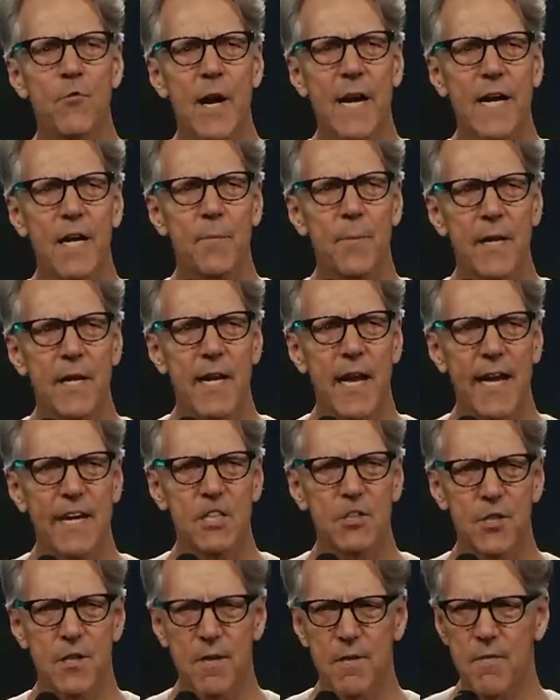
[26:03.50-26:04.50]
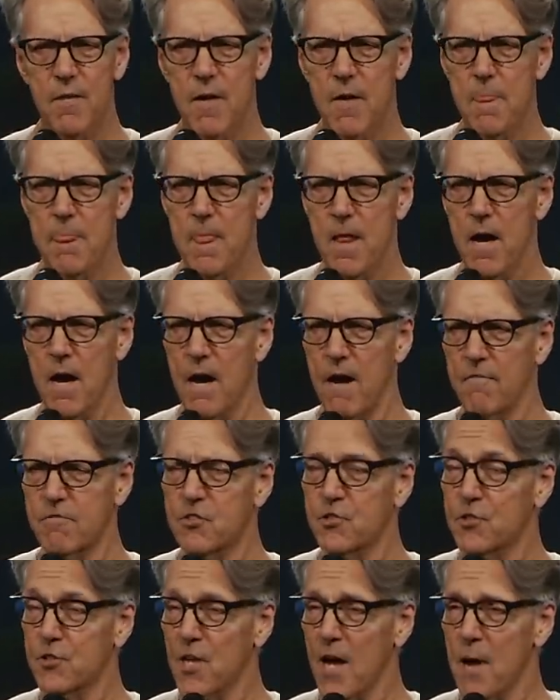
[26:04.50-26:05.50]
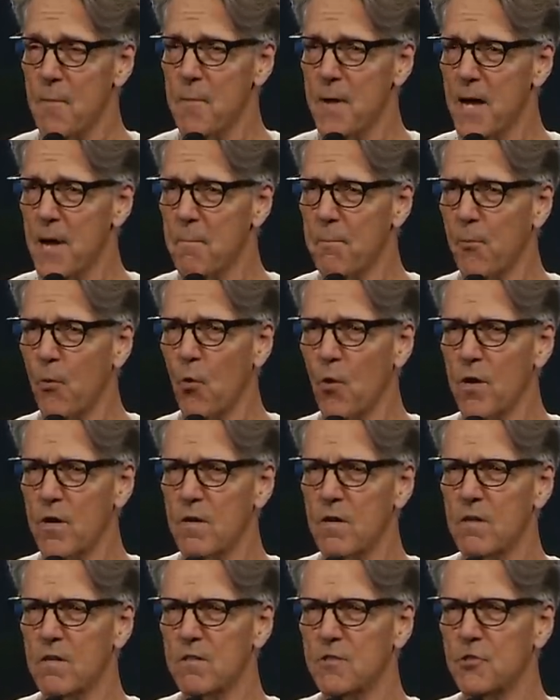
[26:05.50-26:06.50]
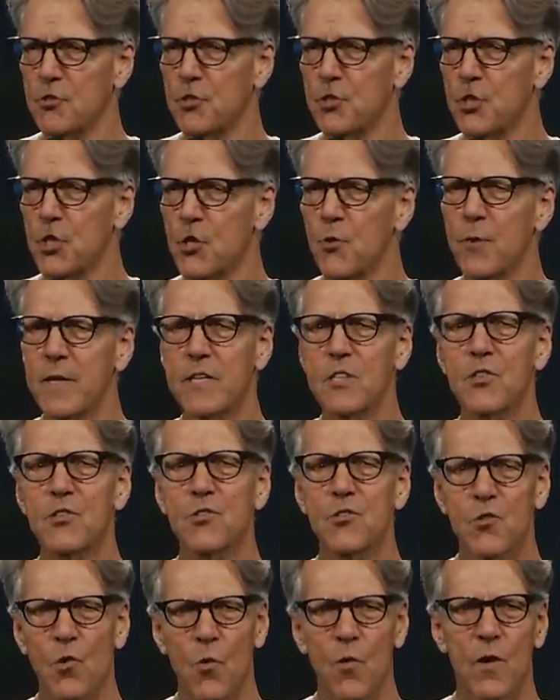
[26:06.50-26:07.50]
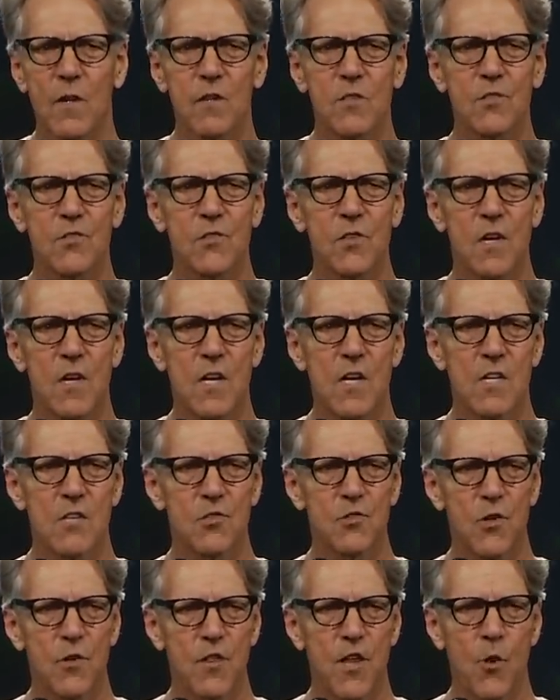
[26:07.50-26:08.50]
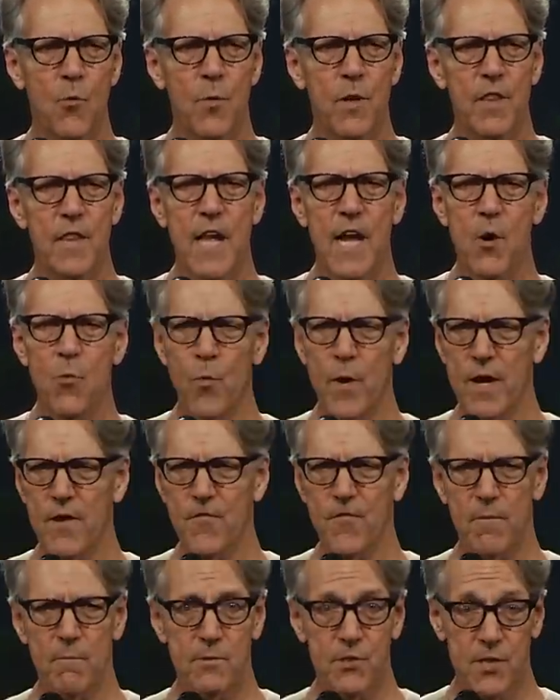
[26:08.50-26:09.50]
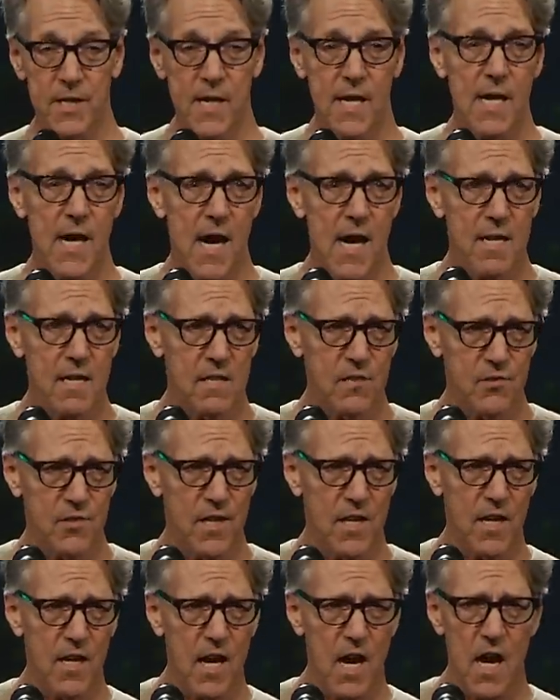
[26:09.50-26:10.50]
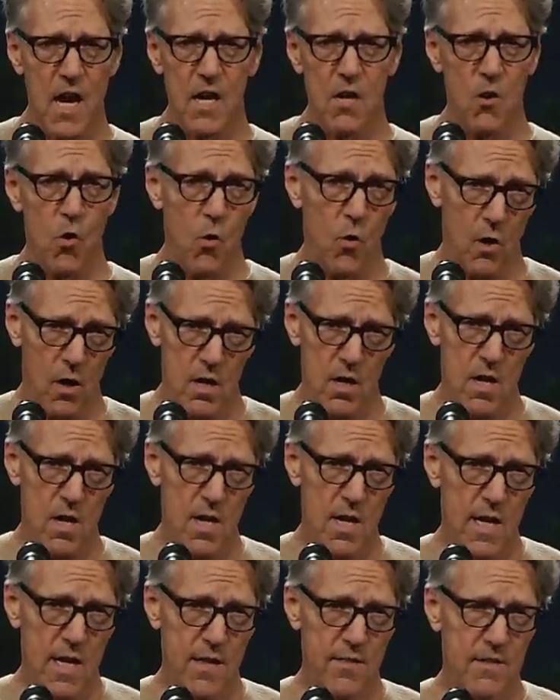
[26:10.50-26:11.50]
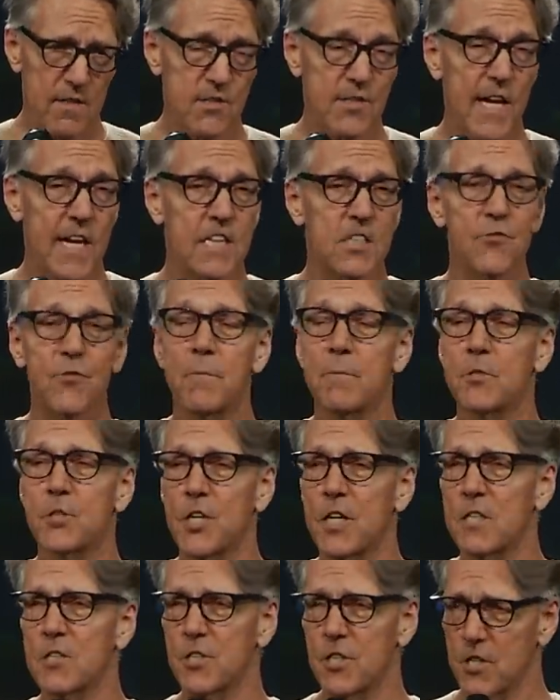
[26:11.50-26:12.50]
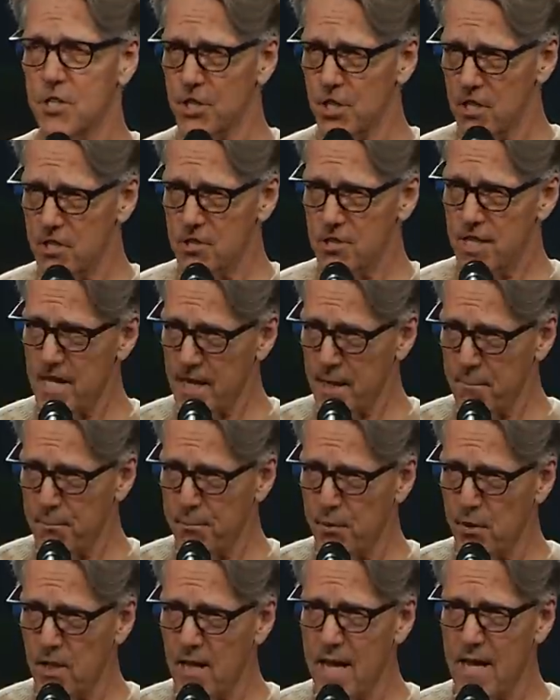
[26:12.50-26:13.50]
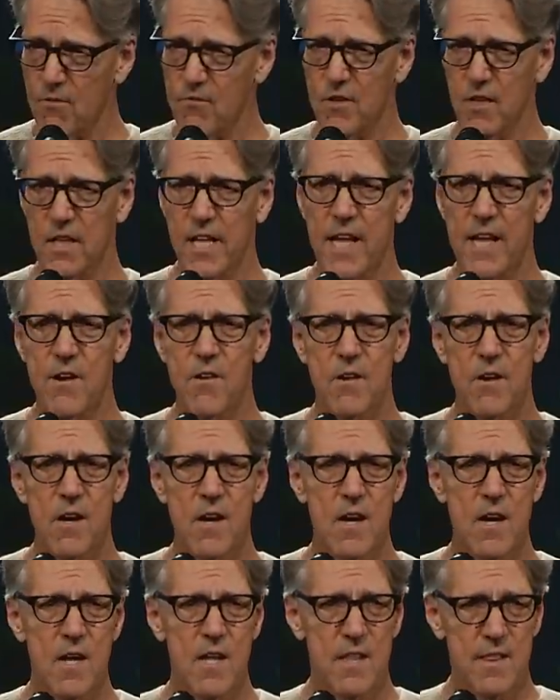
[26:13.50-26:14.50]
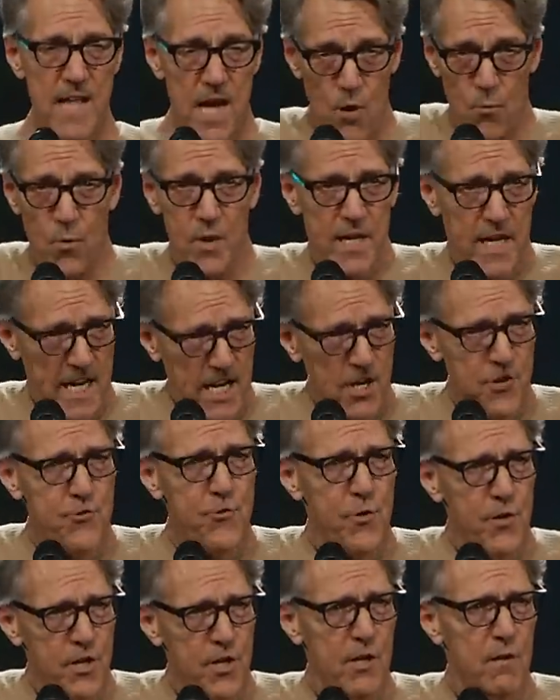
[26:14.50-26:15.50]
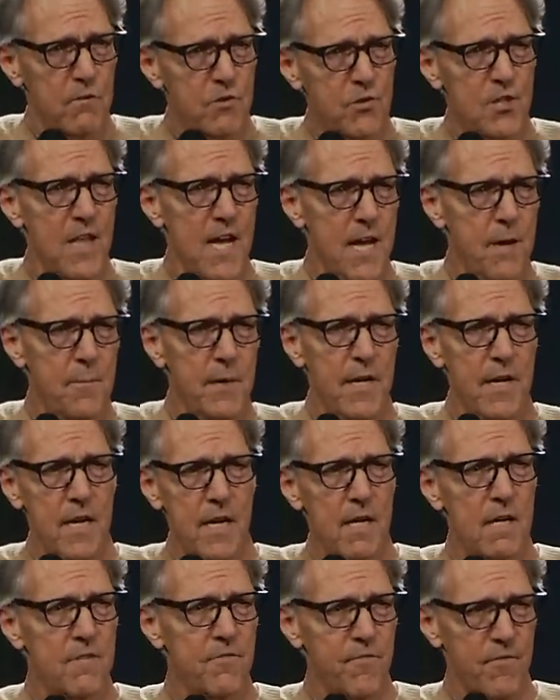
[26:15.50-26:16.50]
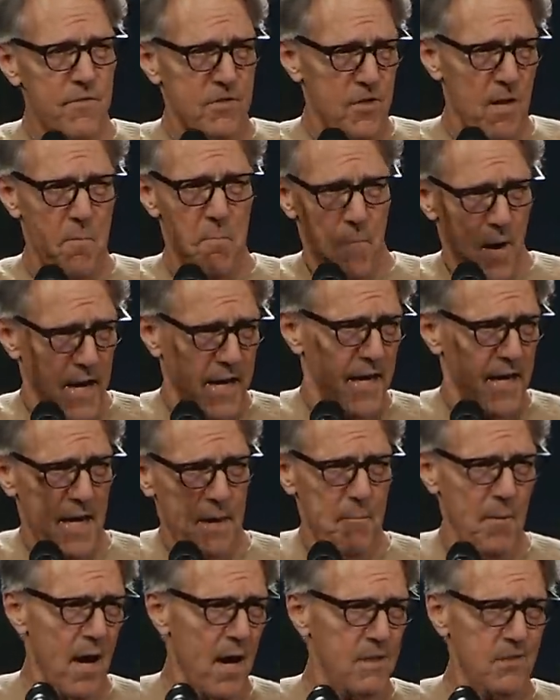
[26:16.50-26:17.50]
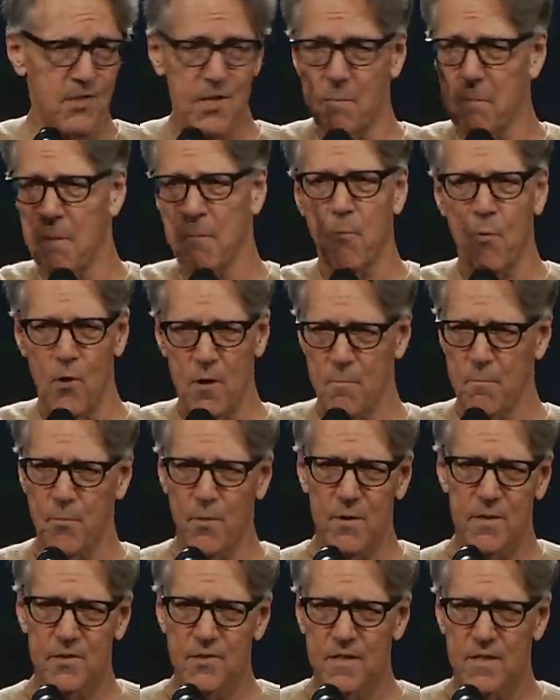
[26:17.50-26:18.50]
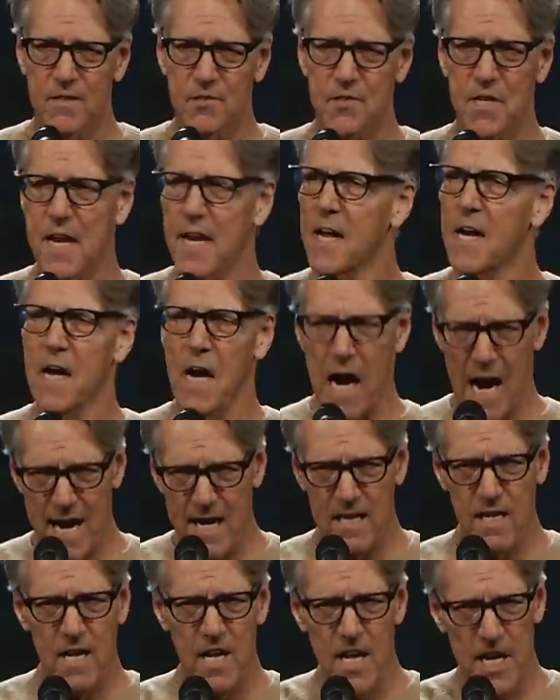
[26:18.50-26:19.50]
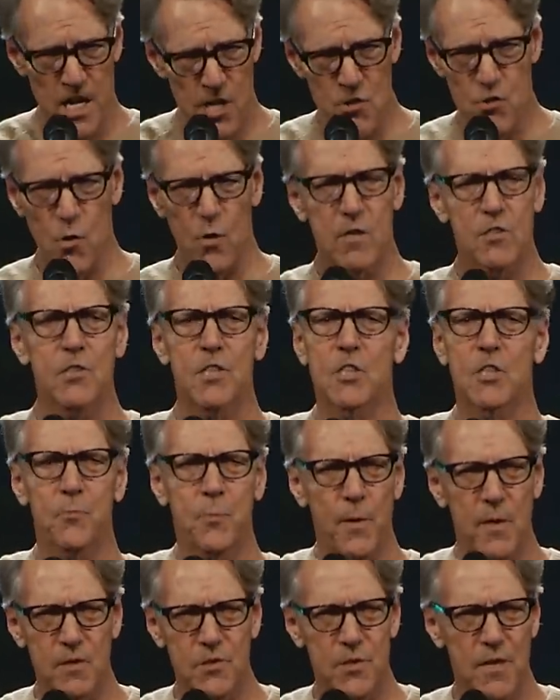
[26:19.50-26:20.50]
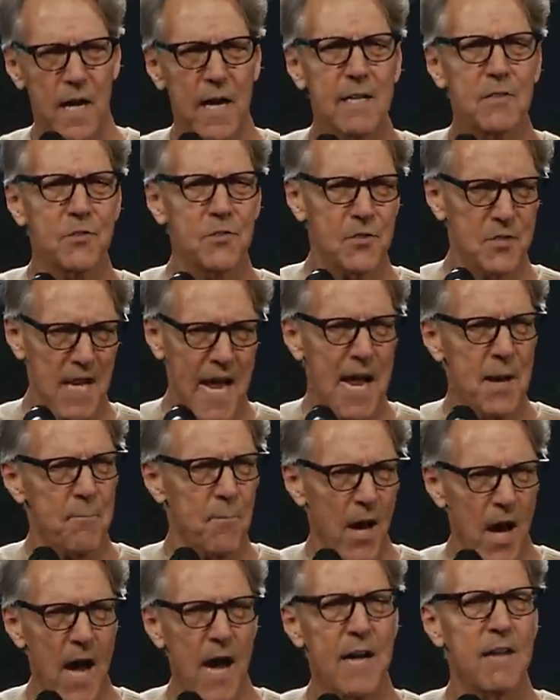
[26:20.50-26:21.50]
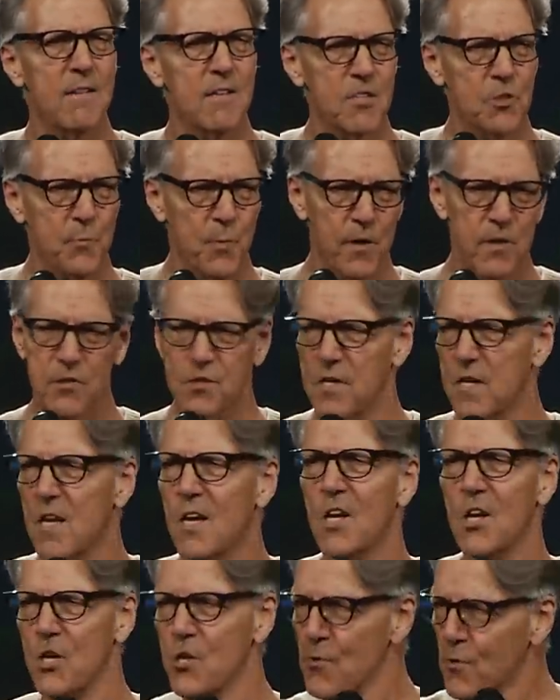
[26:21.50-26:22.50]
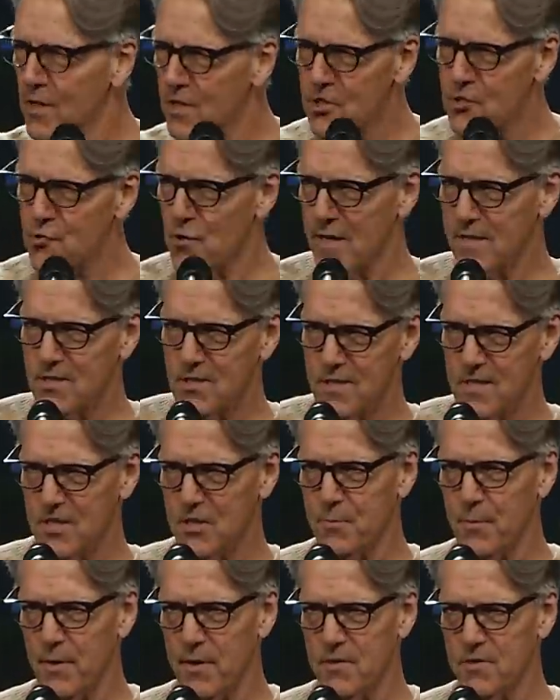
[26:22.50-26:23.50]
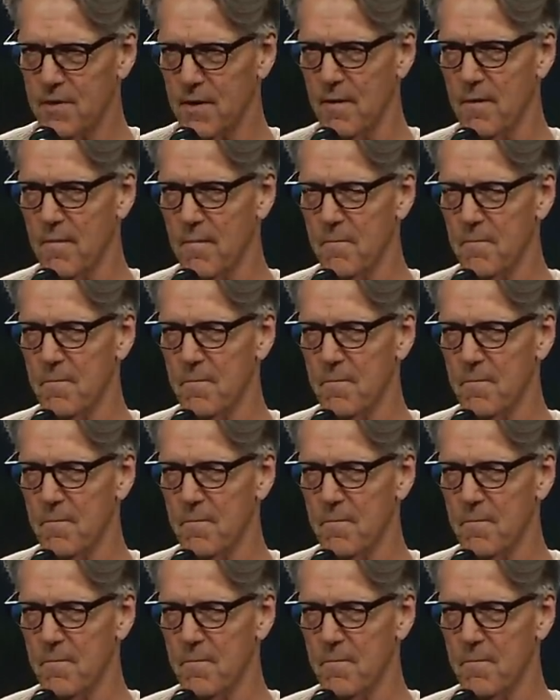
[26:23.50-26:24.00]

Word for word: of recommendation of some important Jewish source so that when they went from synagogue to synagogue, or in this case from church to church, they could pull out the letter that would introduce them and hear some muckety muck, some important person is saying, I endorse this person, I stand behind this person, you can trust this person.